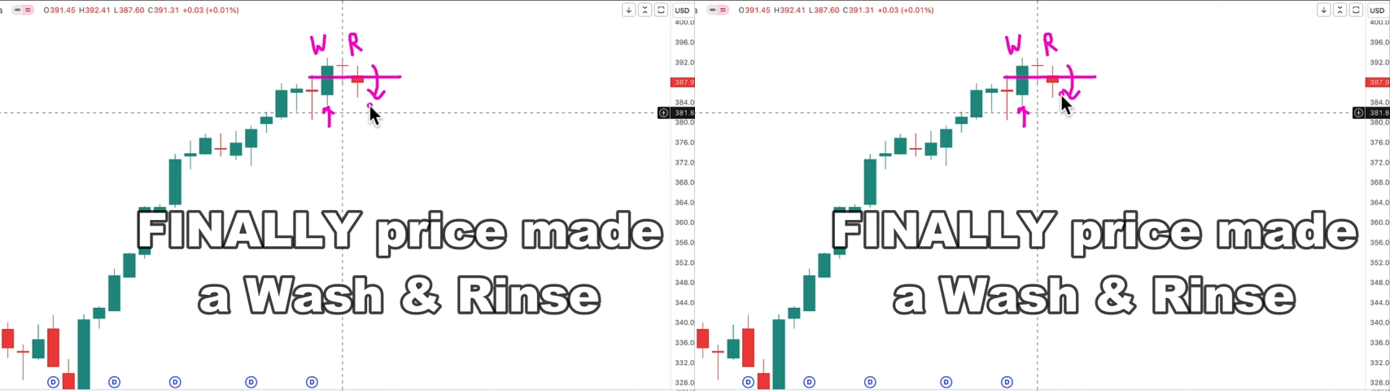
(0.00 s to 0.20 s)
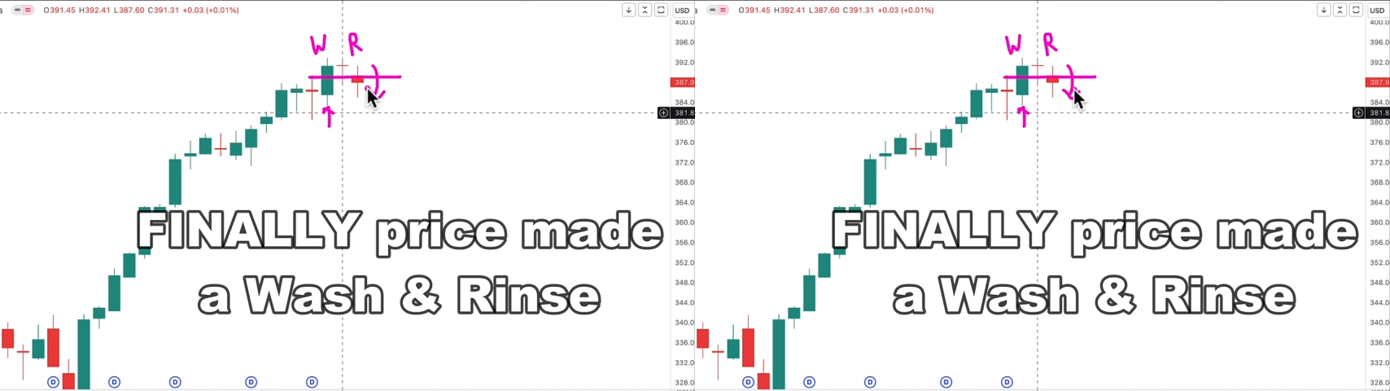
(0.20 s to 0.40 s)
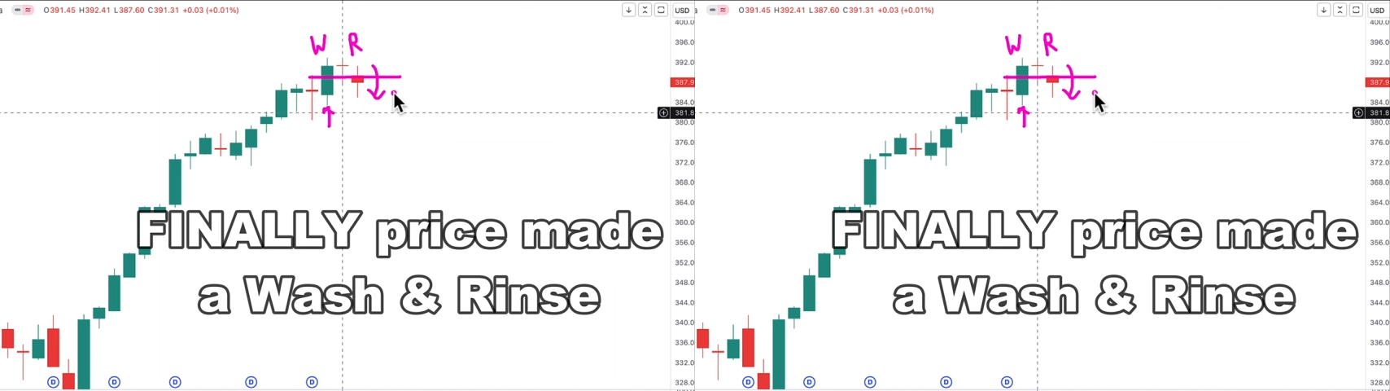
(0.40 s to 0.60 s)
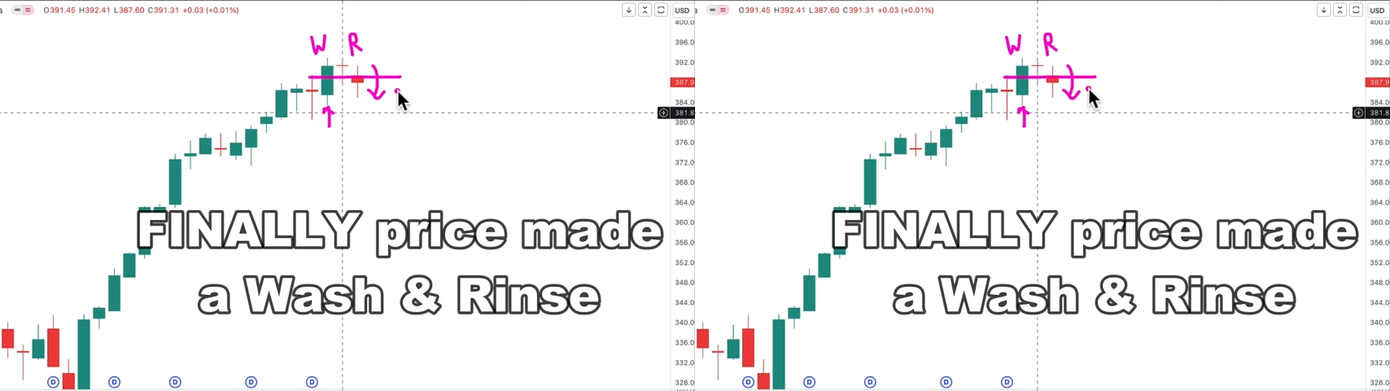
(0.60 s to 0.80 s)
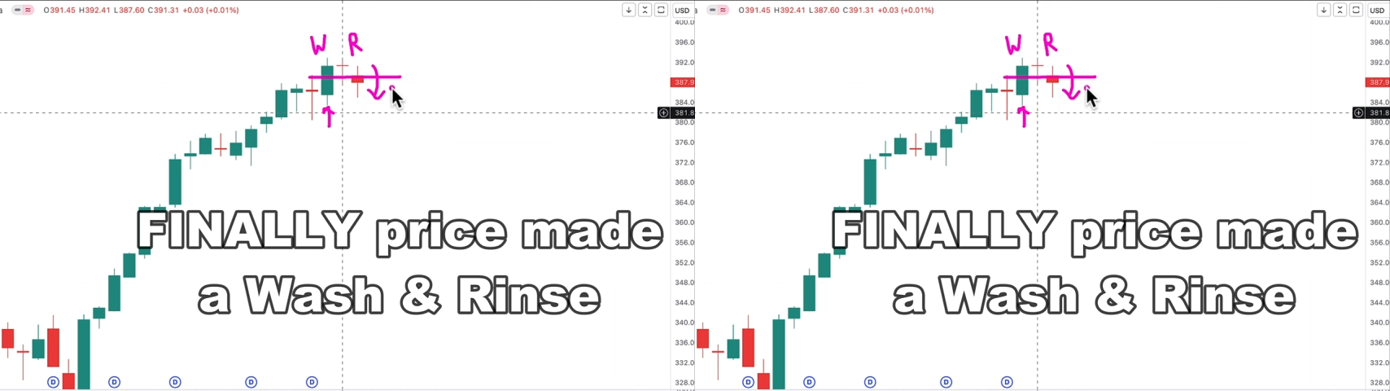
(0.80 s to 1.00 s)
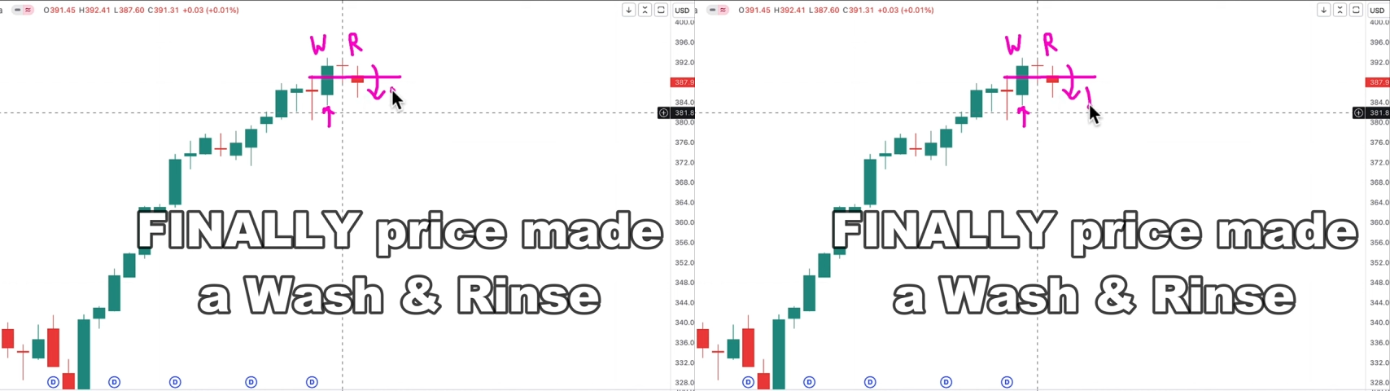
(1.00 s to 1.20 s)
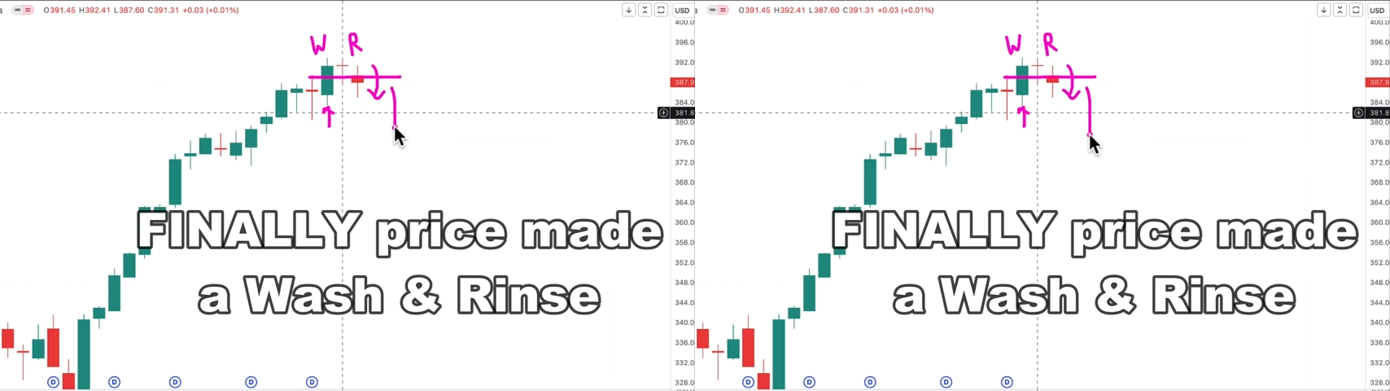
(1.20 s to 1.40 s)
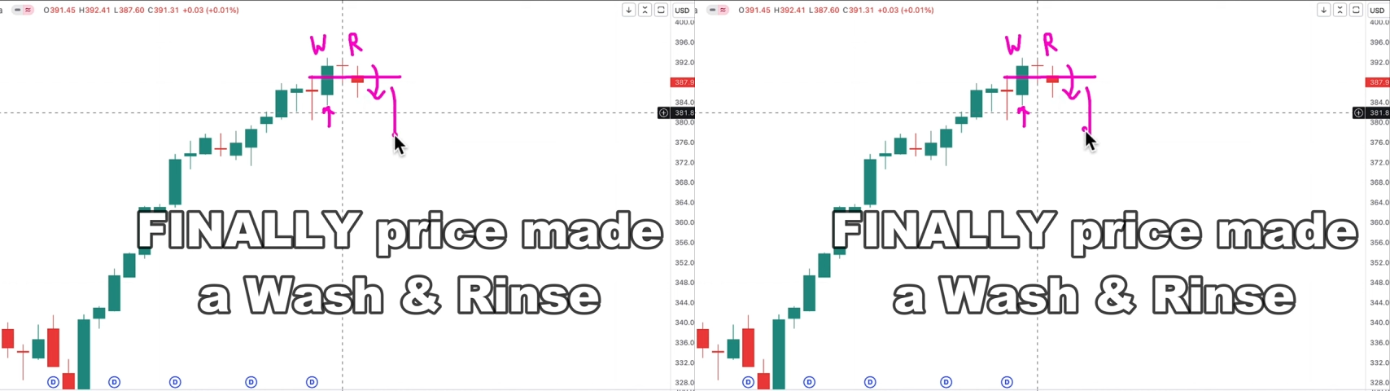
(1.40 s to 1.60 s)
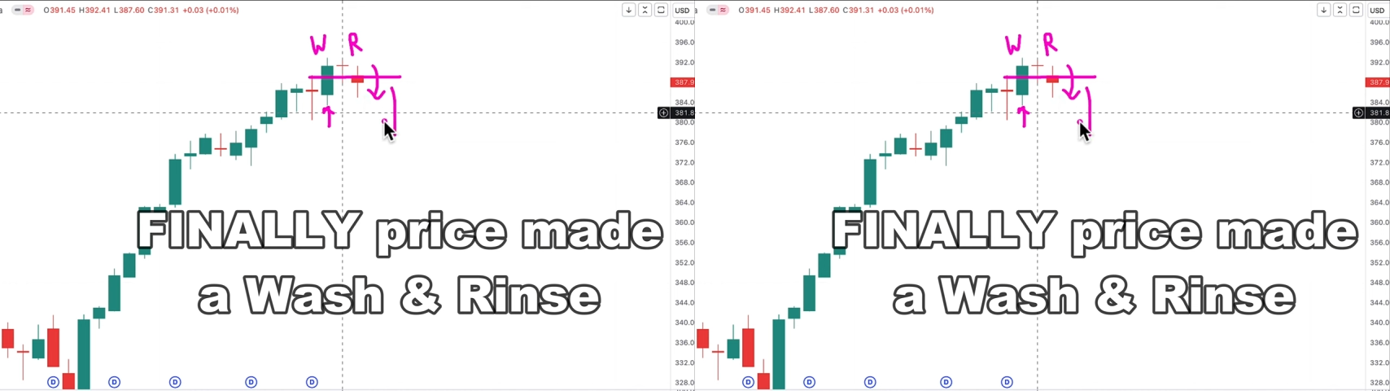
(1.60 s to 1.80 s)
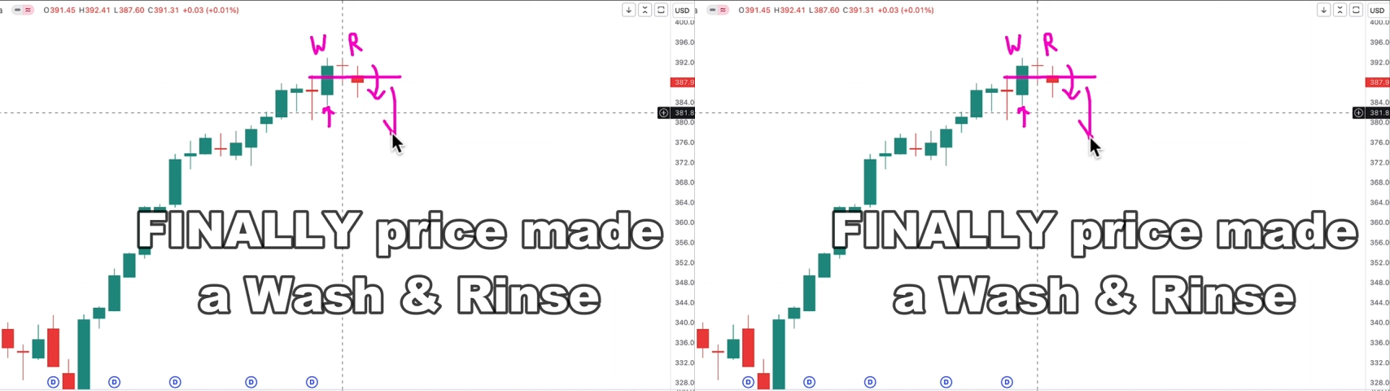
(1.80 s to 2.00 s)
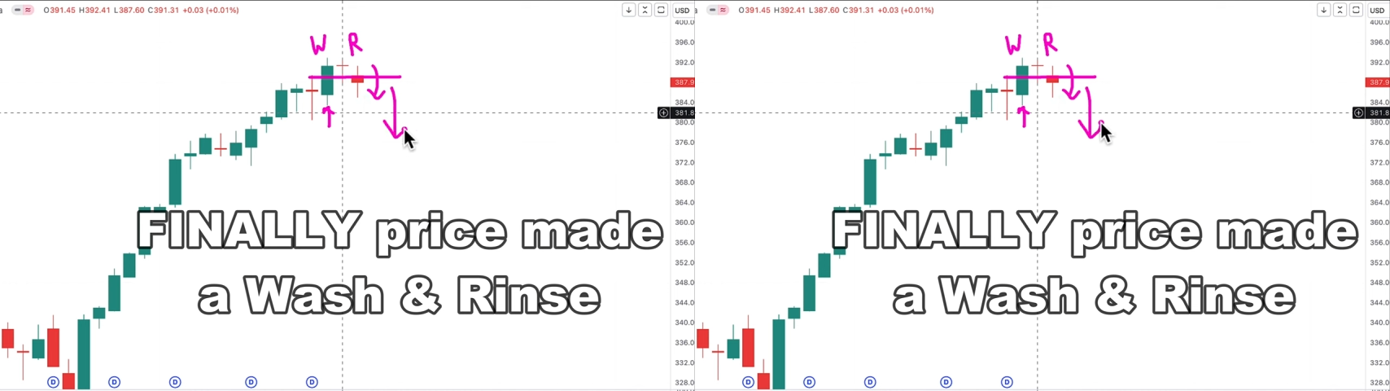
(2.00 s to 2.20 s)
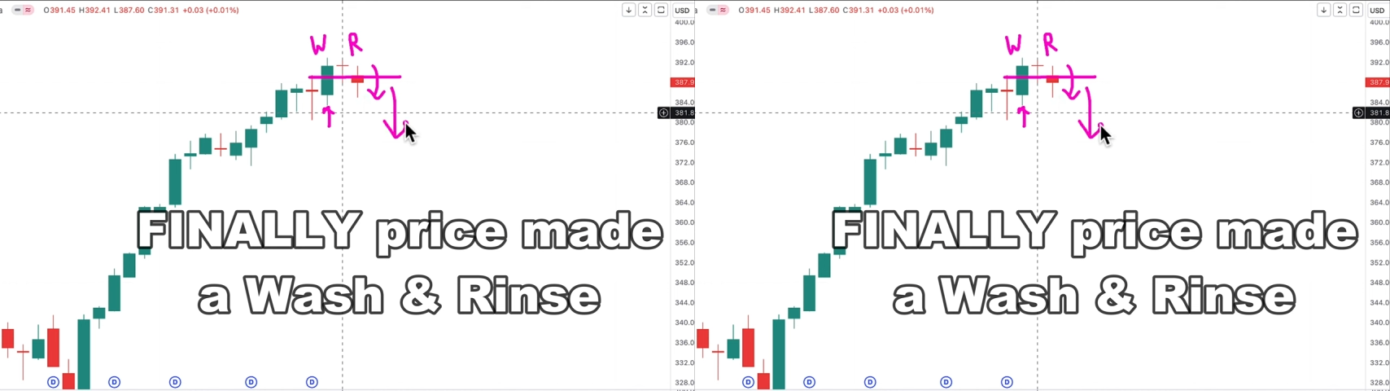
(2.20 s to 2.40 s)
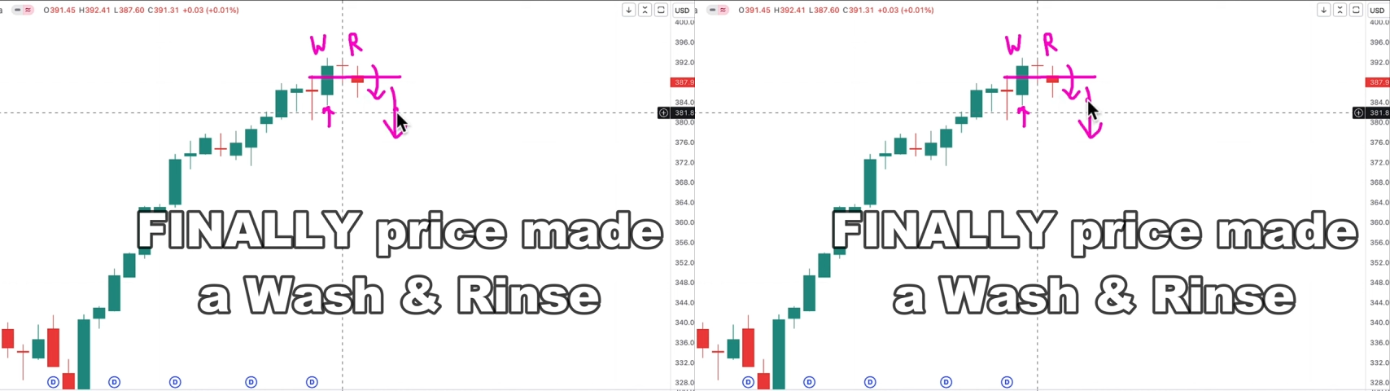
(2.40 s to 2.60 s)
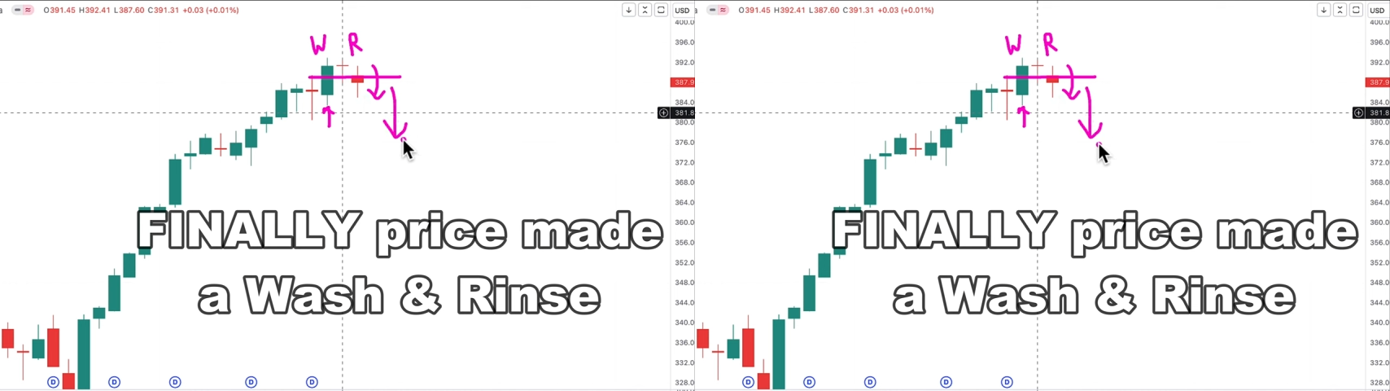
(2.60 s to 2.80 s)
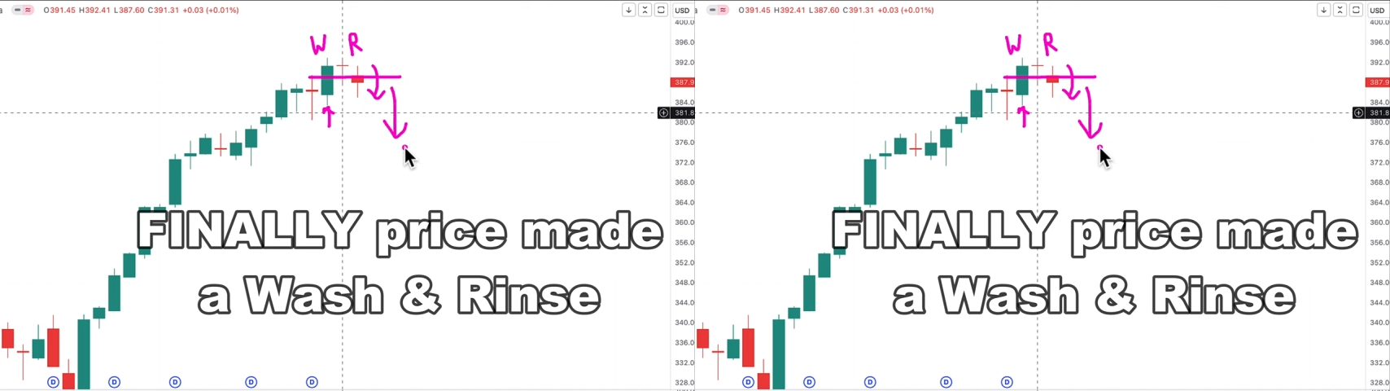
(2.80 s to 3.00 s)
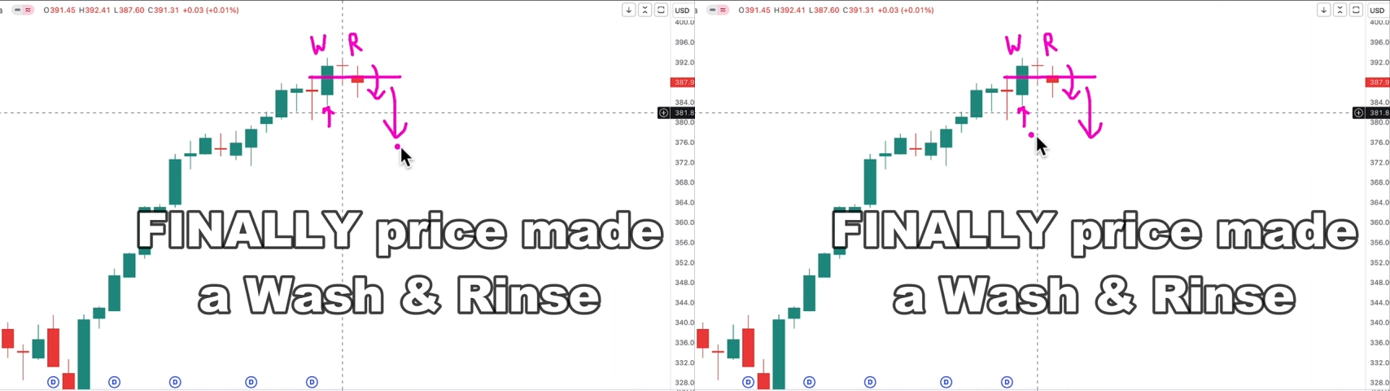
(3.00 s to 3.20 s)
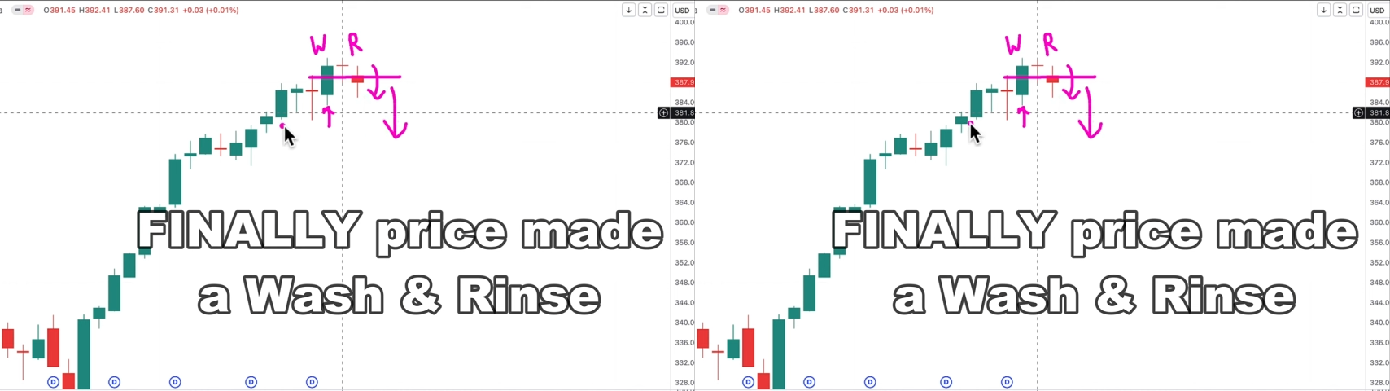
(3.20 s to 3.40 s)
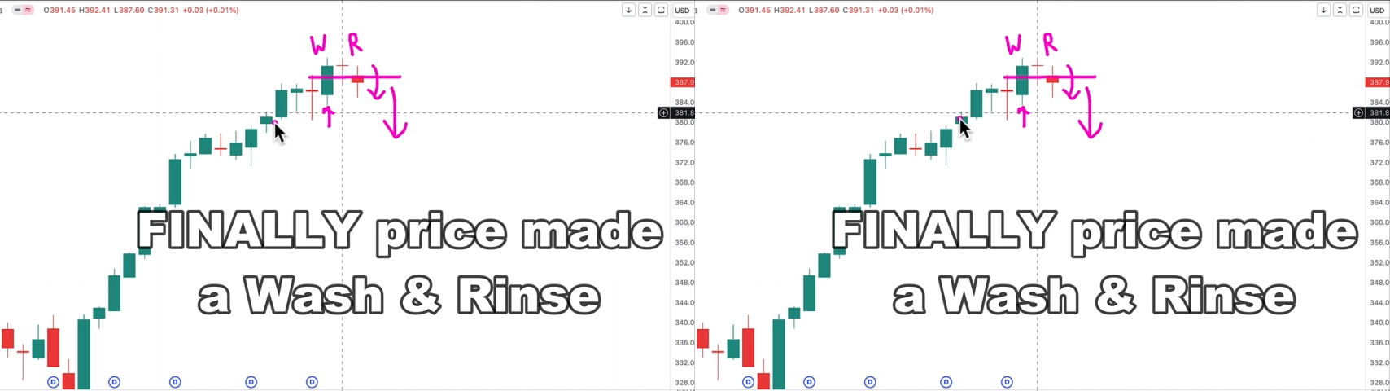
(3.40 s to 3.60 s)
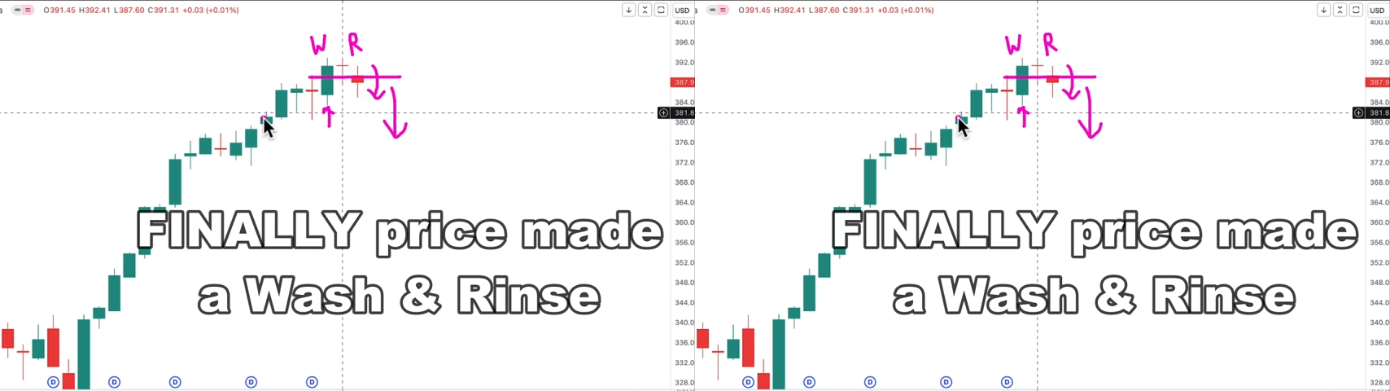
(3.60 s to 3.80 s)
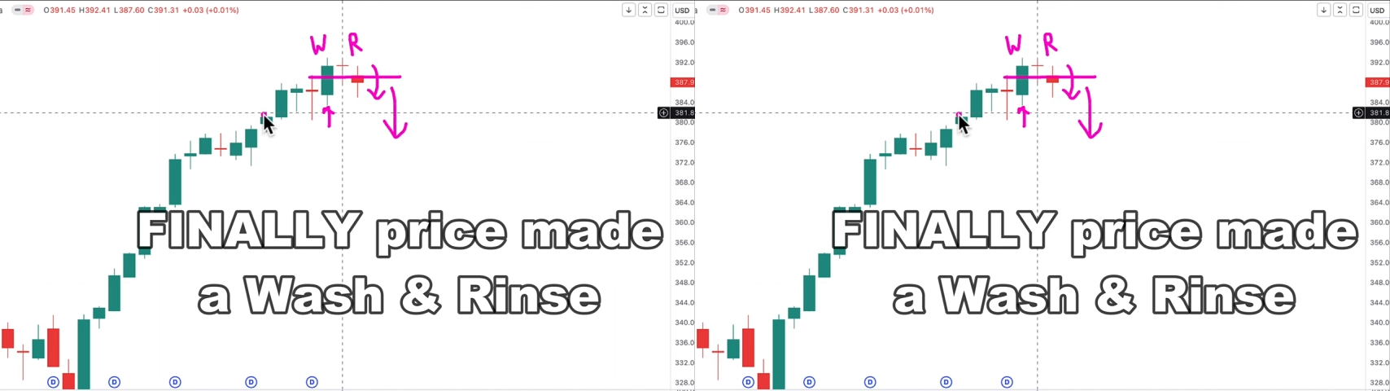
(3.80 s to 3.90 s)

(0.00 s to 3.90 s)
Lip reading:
Nobody's mouth can be seen.